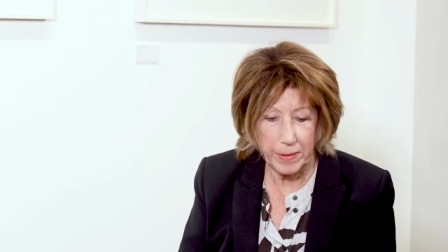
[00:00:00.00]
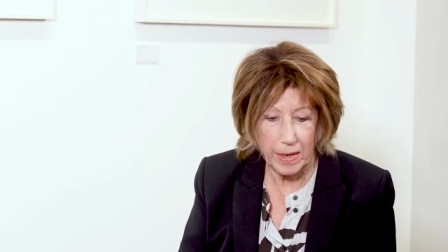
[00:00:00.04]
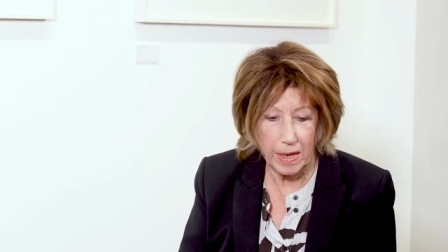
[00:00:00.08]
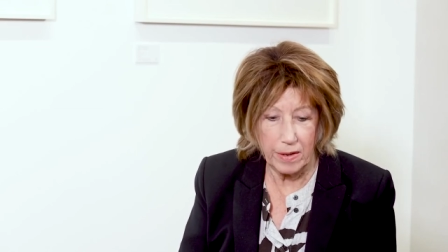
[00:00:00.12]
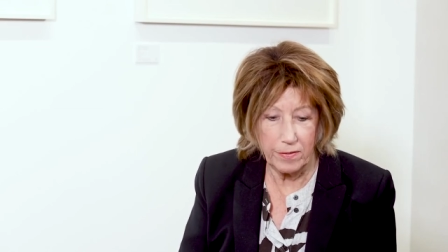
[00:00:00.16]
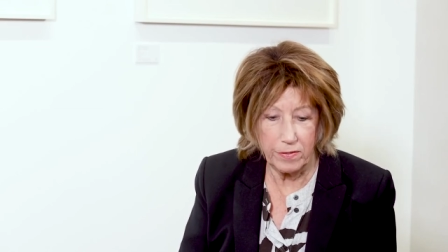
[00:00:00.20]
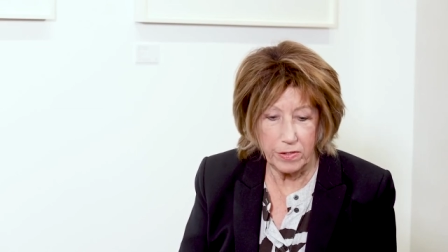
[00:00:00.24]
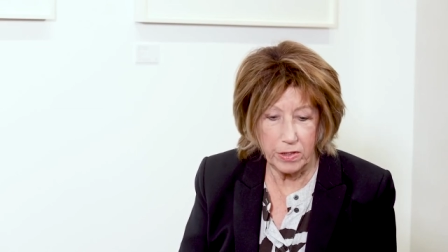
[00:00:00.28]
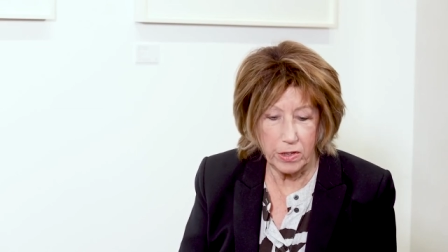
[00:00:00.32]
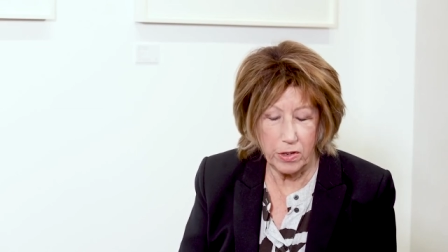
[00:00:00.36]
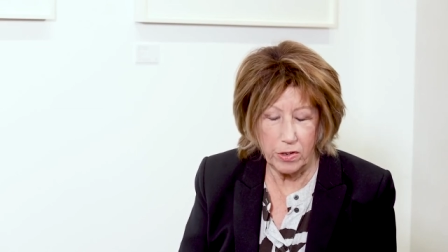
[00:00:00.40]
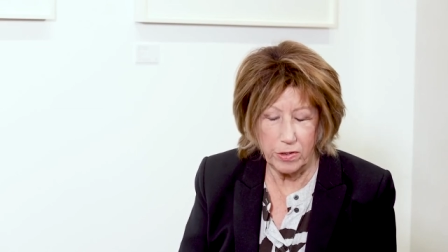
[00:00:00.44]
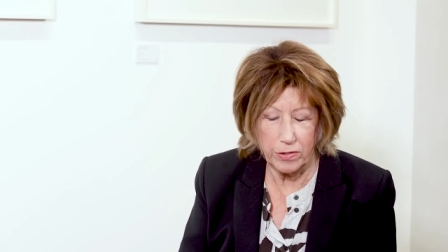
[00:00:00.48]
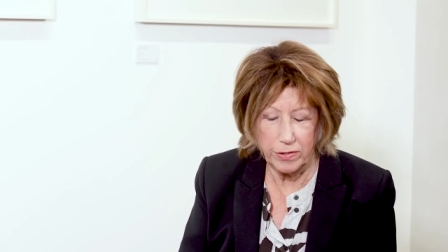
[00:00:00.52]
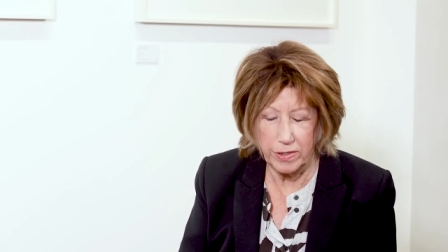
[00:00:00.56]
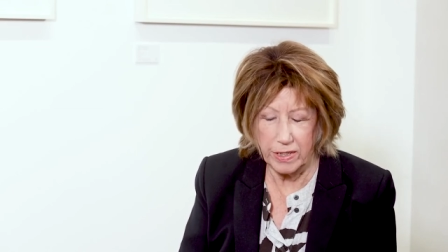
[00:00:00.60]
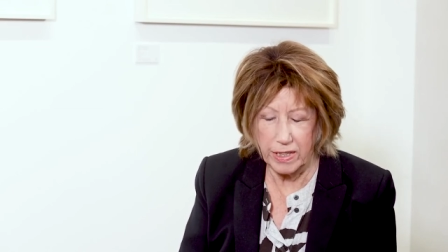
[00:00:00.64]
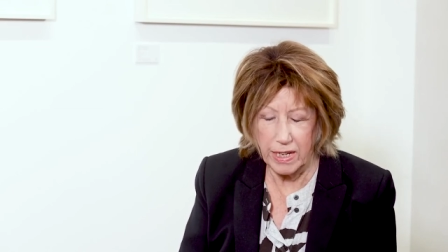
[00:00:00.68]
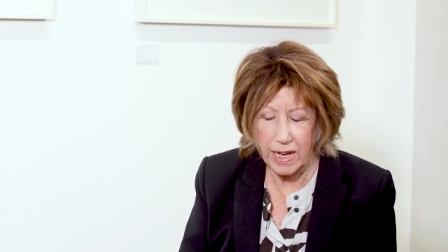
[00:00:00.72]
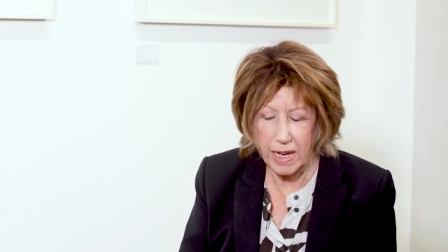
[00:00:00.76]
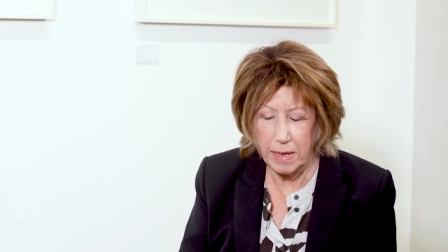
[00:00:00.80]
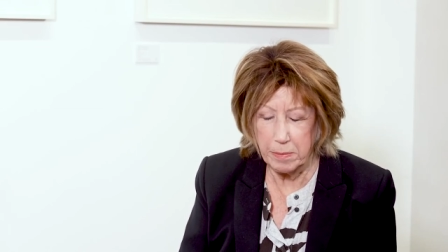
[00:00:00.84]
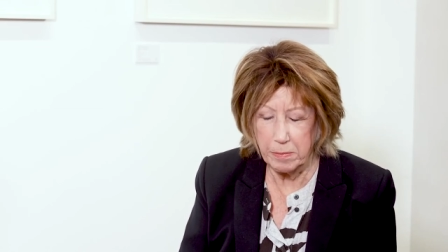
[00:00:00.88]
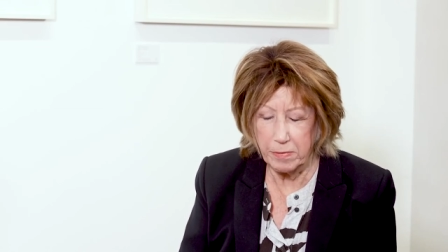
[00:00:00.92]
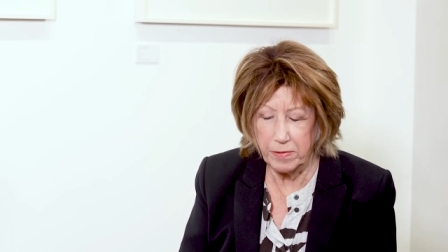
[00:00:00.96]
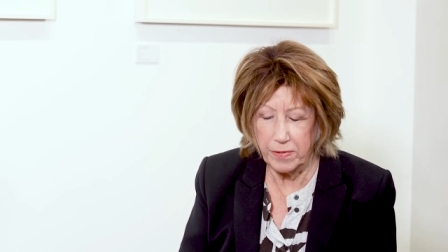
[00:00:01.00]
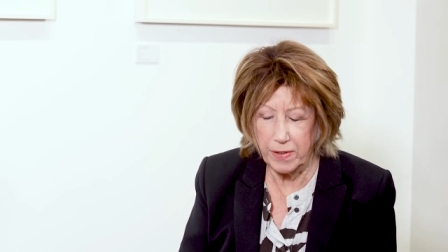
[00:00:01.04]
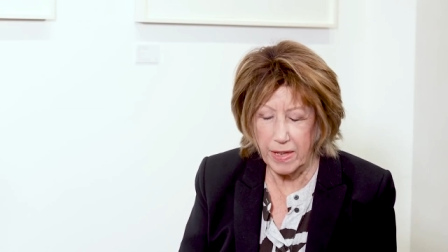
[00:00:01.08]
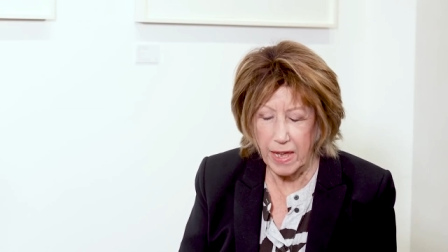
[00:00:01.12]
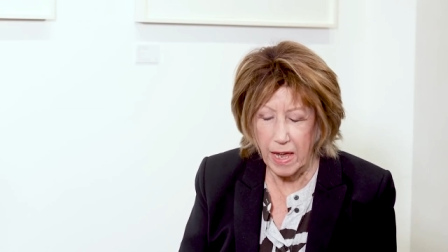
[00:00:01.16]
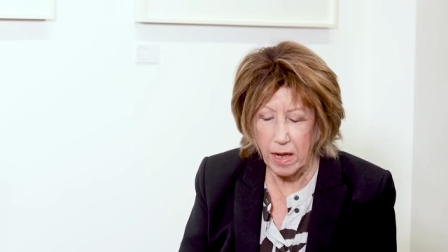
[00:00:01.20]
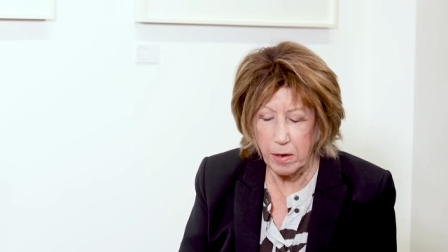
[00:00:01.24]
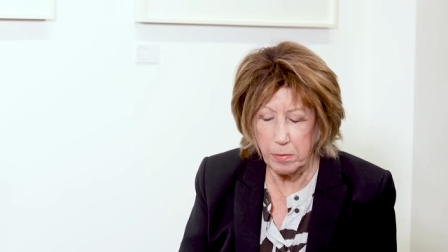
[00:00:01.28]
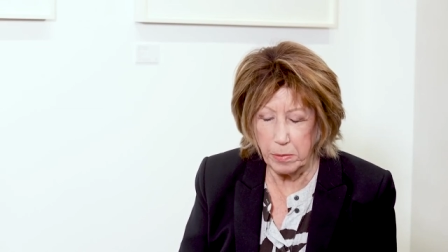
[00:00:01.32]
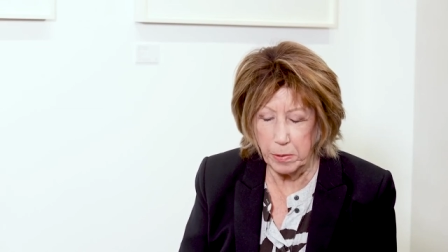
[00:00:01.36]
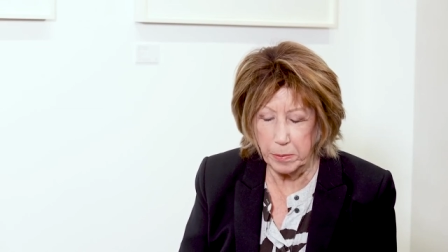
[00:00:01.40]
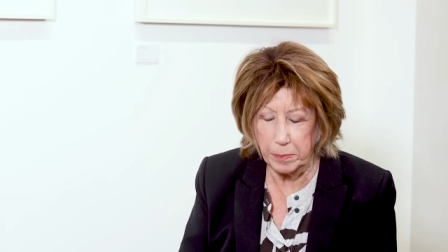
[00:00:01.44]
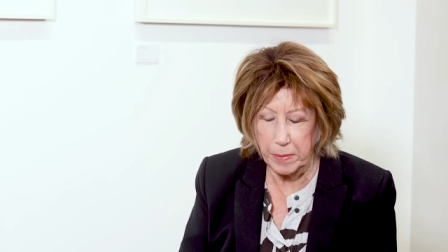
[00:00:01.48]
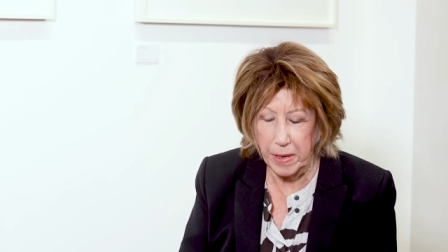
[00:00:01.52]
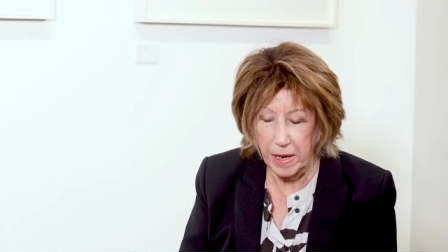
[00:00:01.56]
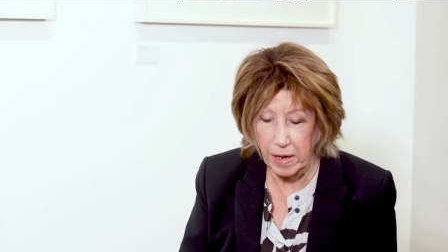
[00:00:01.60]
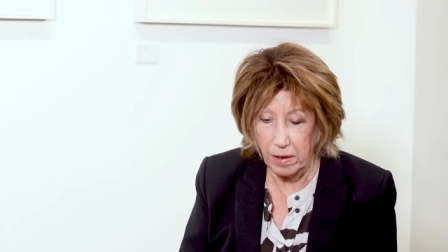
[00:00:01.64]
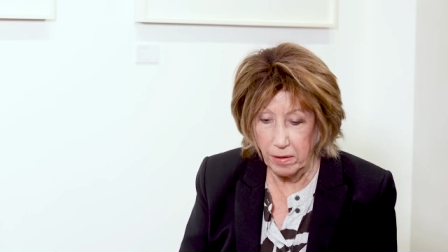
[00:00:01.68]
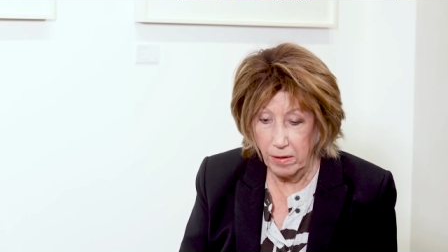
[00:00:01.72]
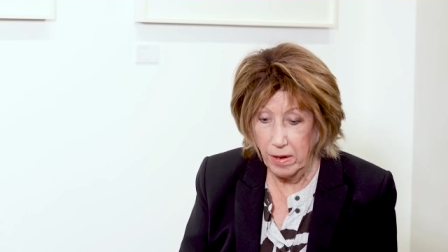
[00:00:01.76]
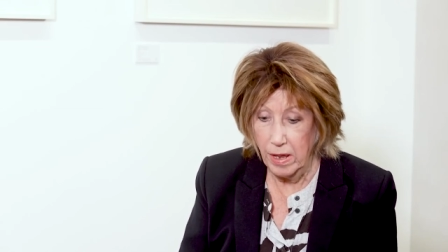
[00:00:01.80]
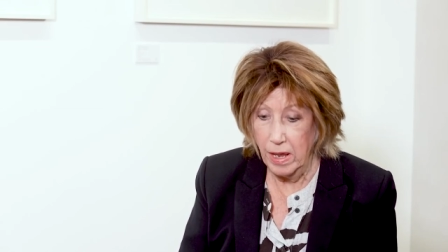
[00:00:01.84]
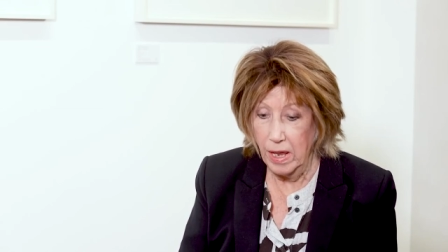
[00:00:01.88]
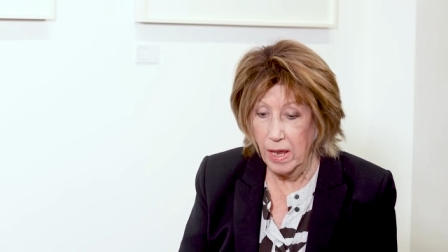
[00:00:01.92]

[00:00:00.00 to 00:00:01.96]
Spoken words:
I've forgotten the name of the album now.